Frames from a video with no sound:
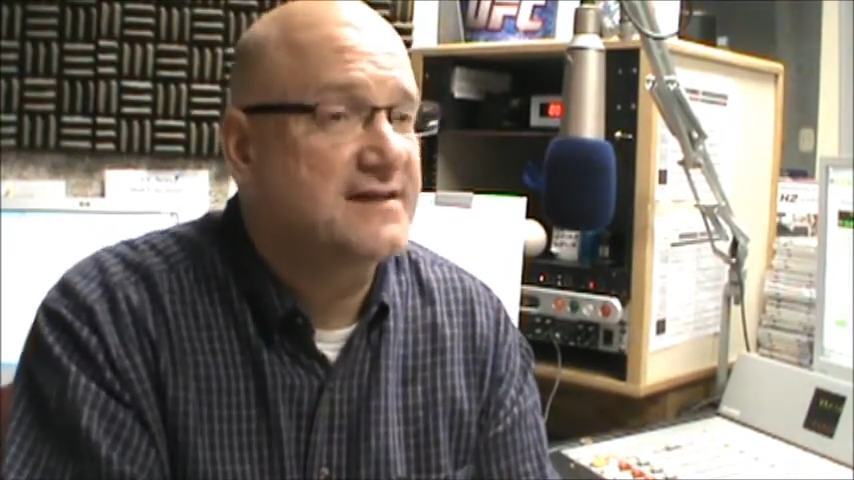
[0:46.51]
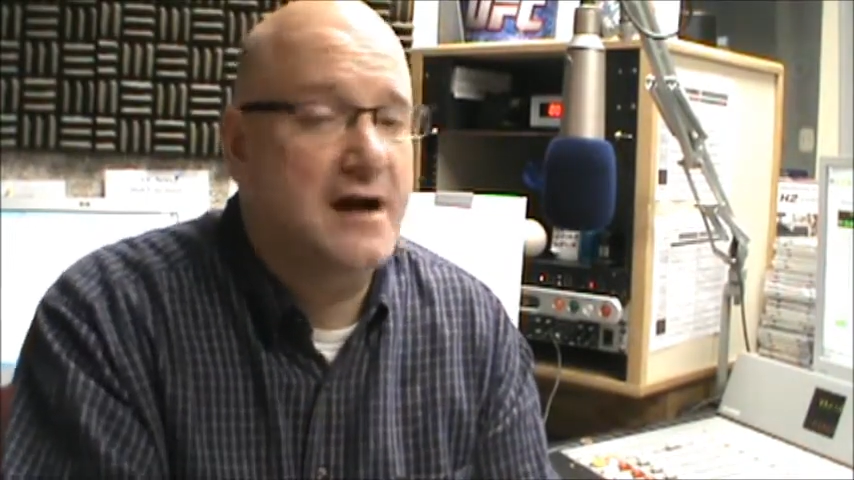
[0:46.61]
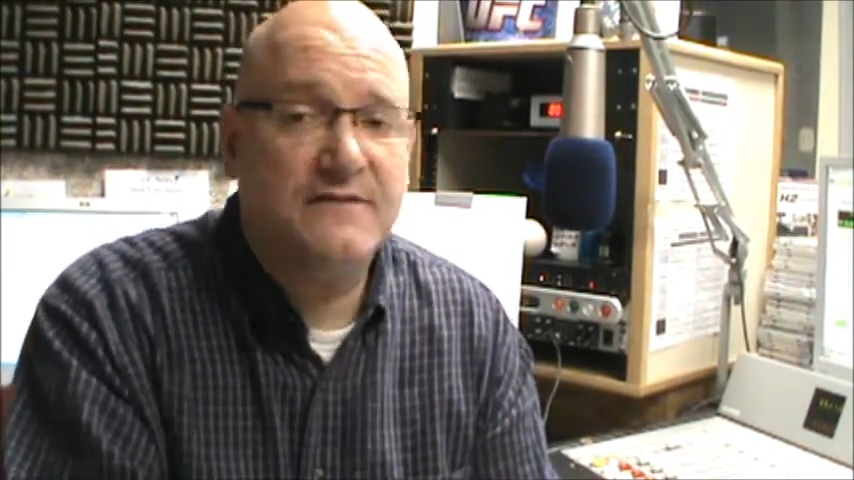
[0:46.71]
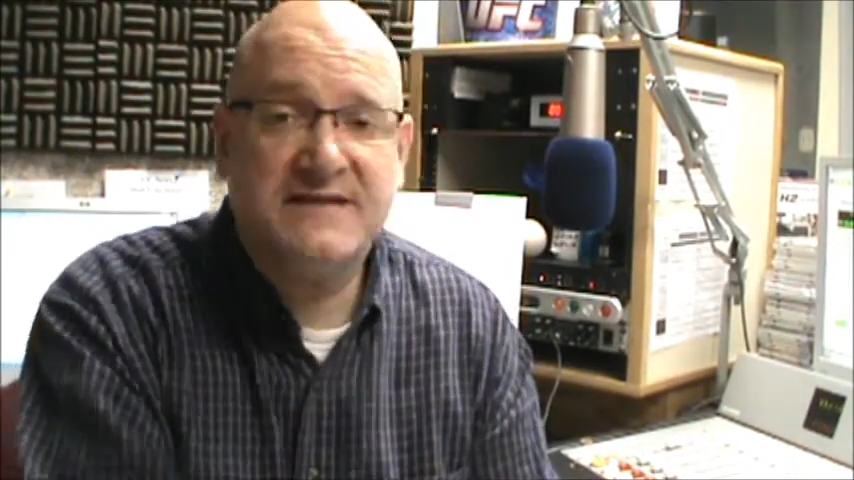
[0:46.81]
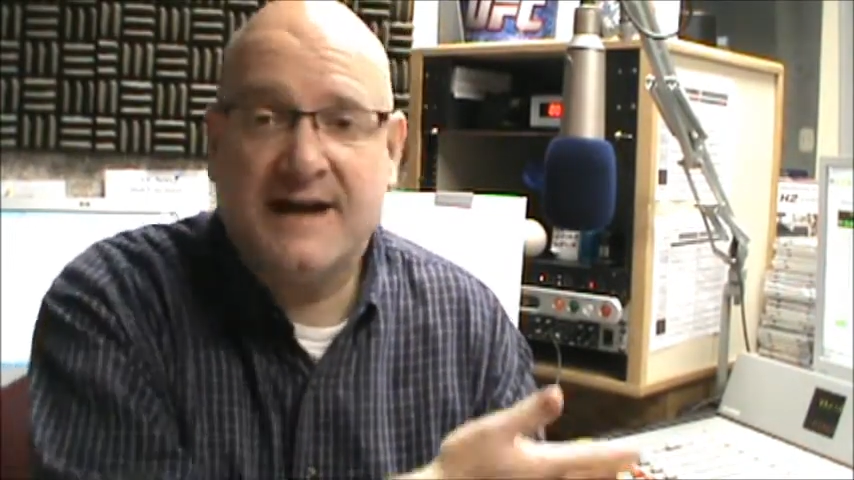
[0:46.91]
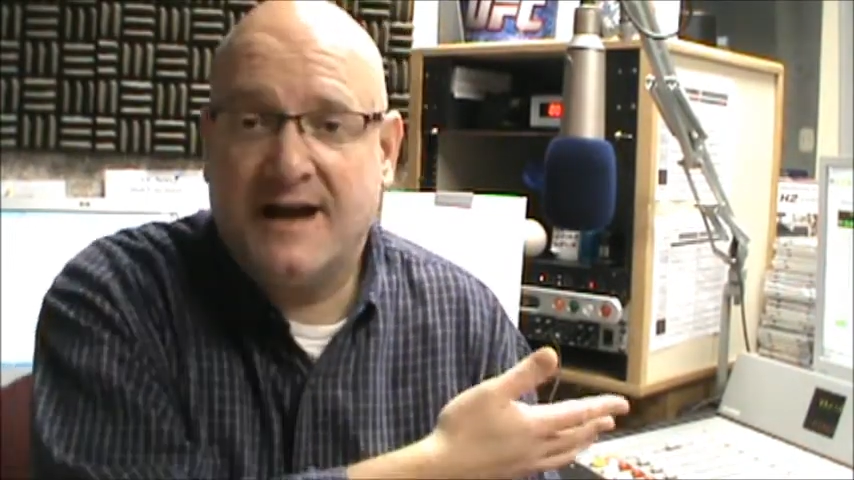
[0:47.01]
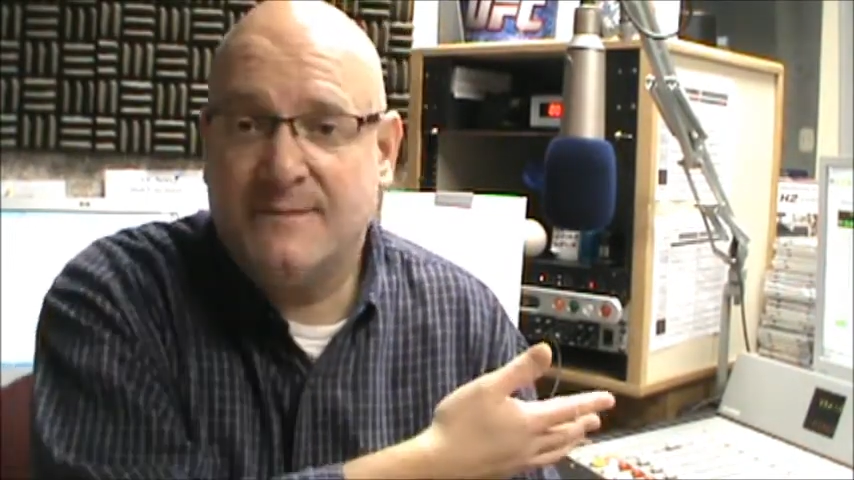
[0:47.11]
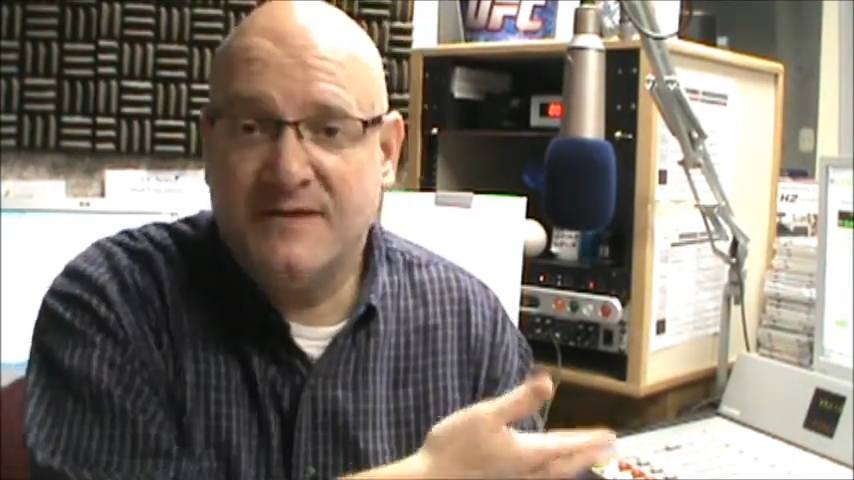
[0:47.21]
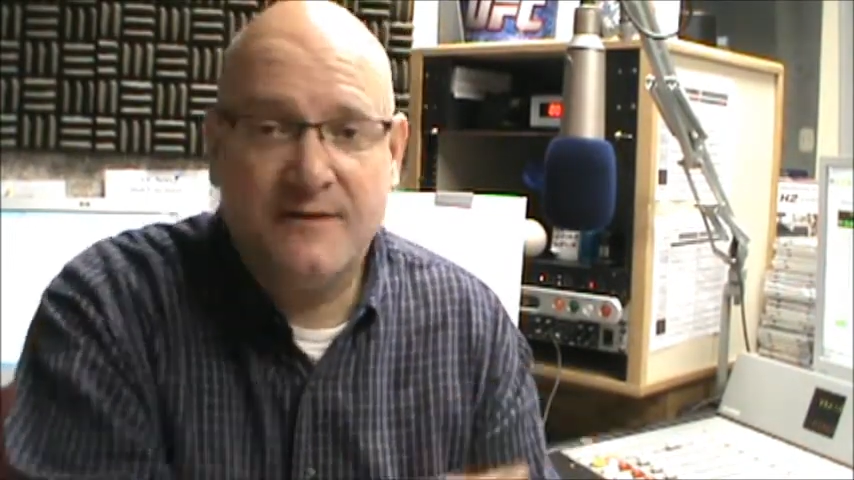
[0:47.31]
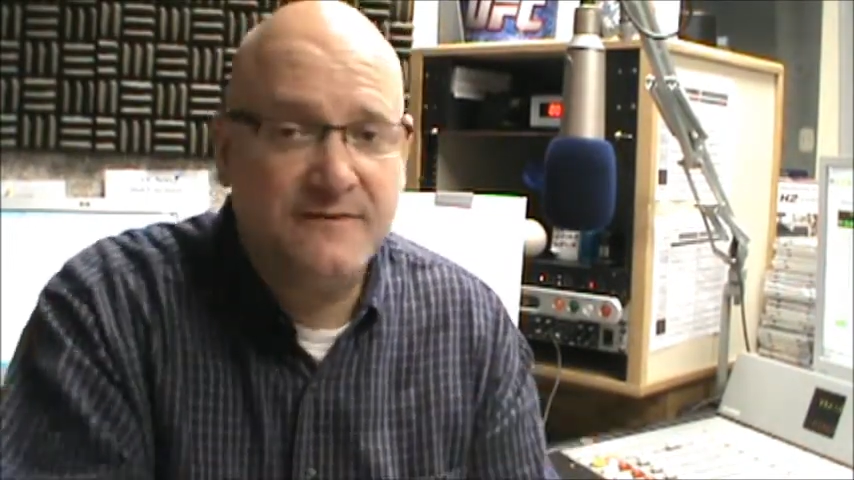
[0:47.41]
Now, every
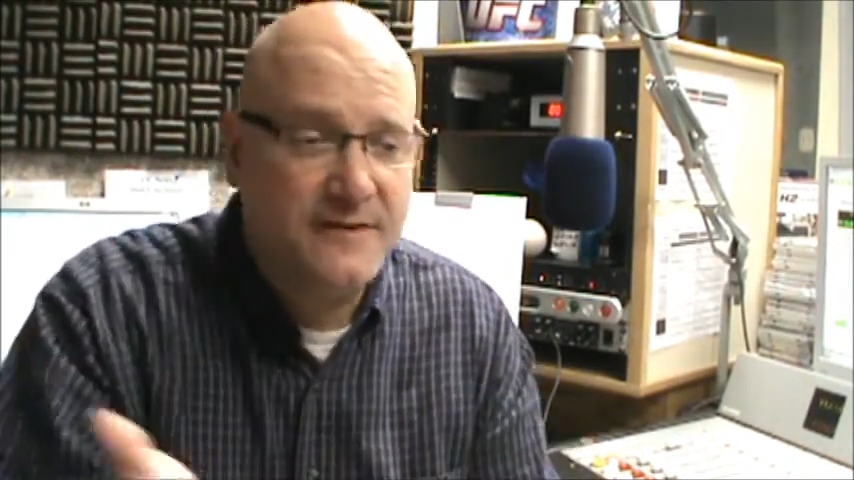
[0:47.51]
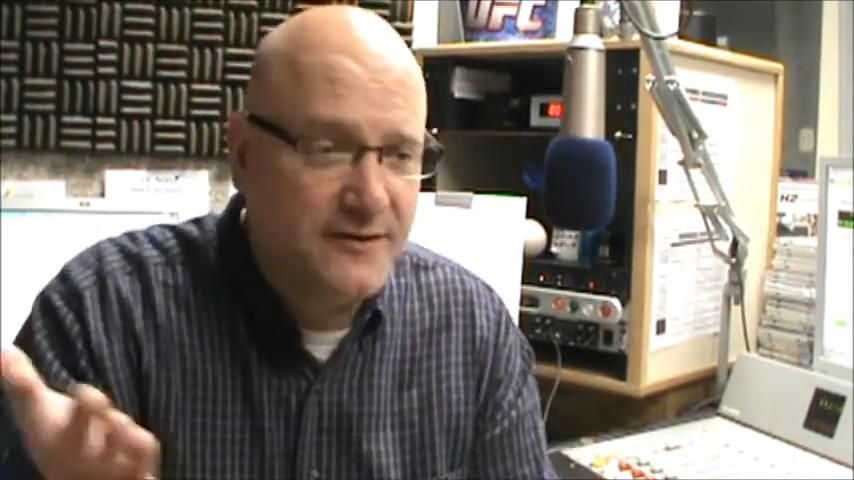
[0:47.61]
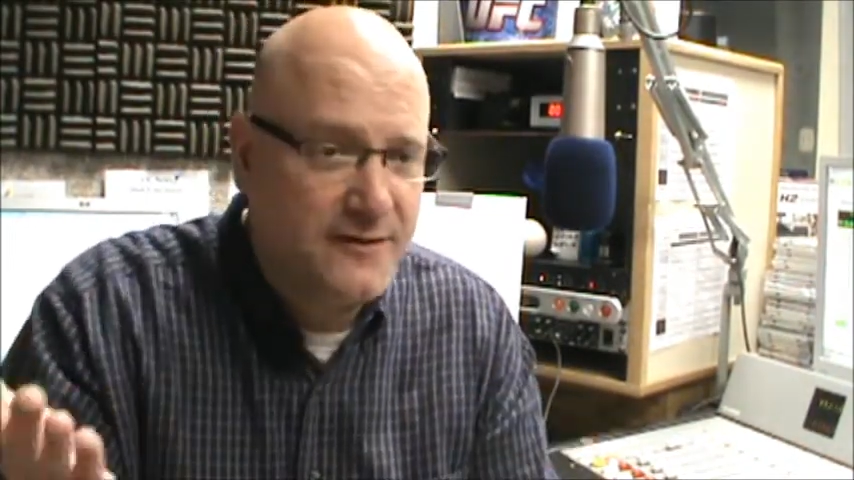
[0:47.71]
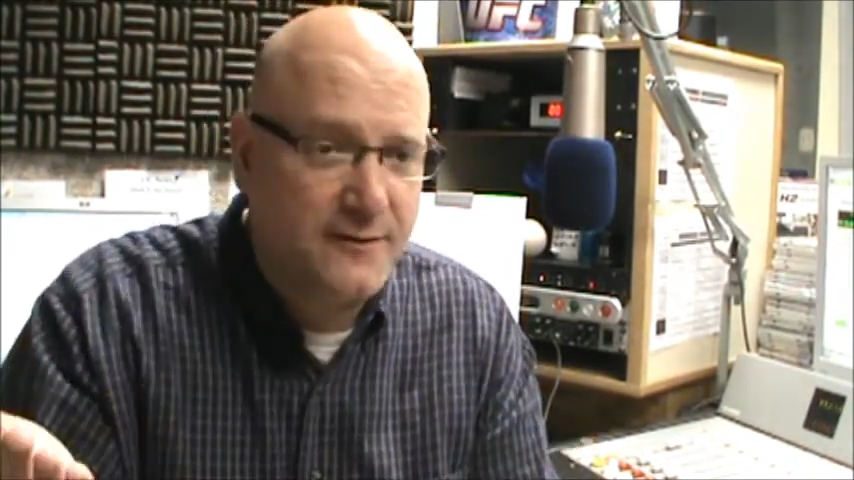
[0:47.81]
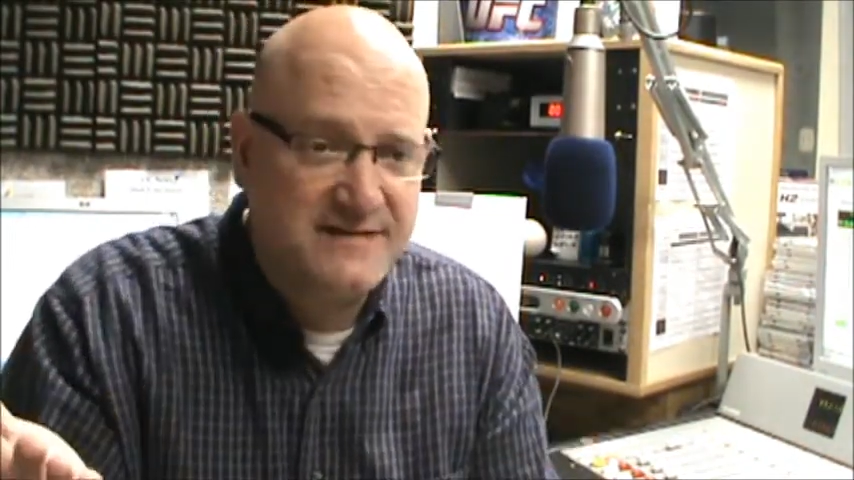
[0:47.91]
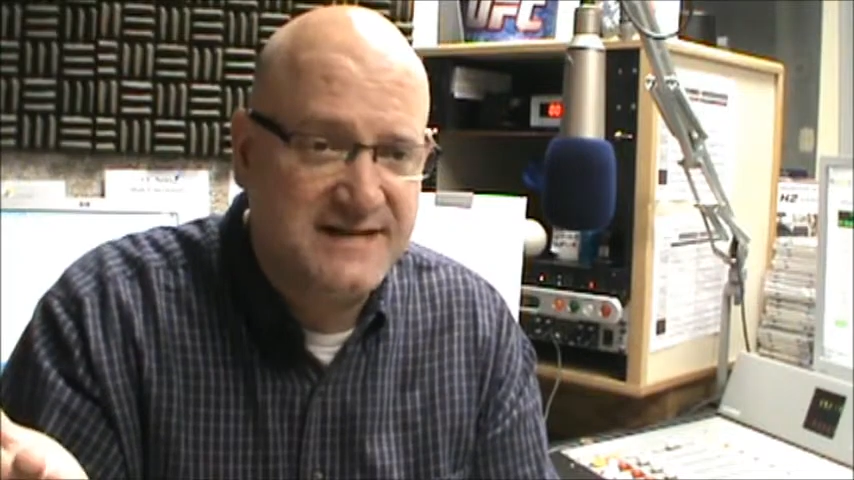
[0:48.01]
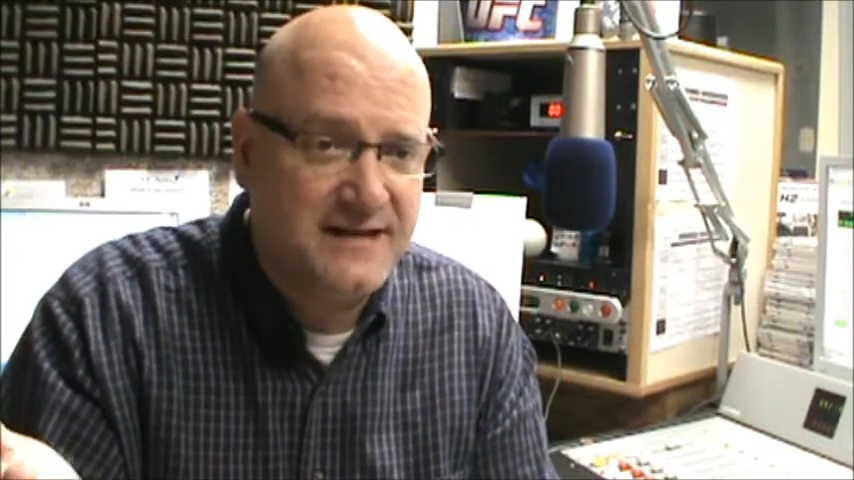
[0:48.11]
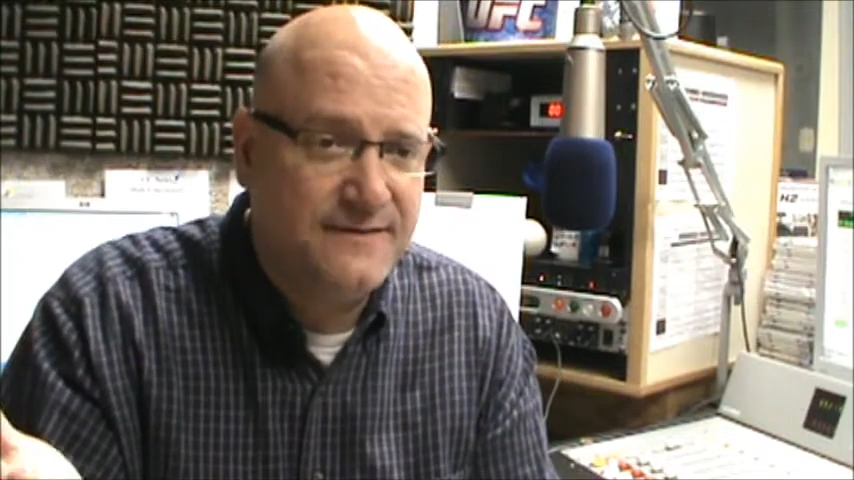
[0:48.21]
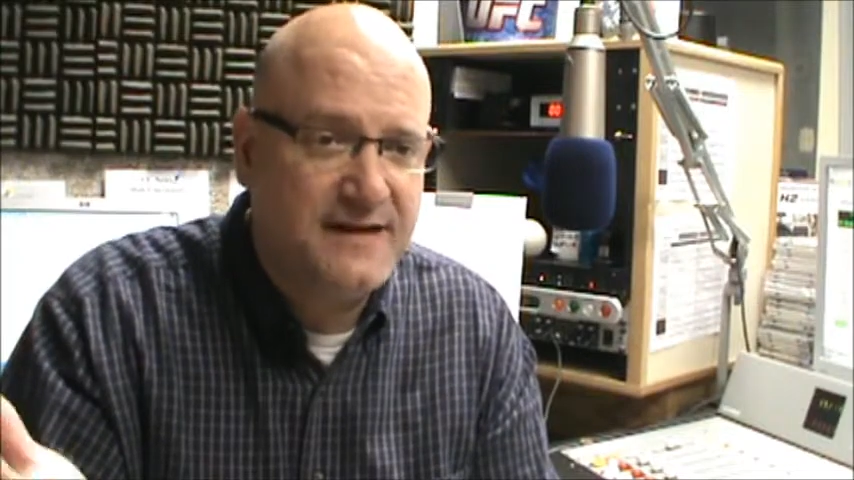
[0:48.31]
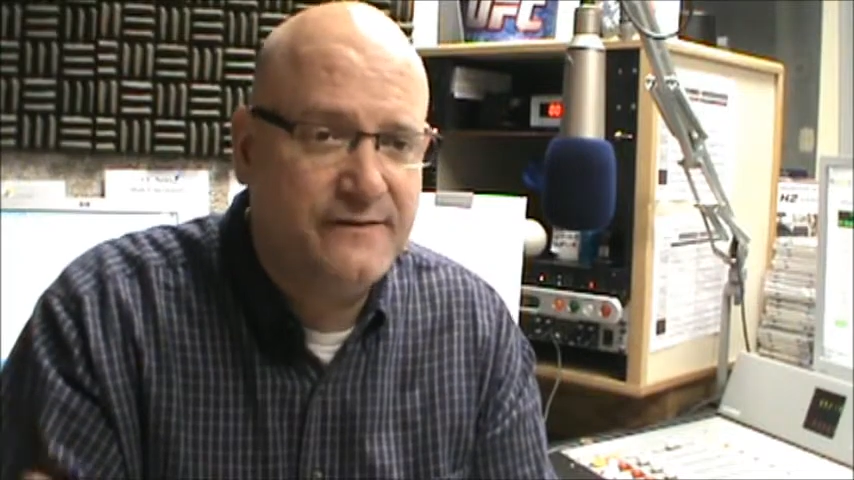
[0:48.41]
time you look on TV,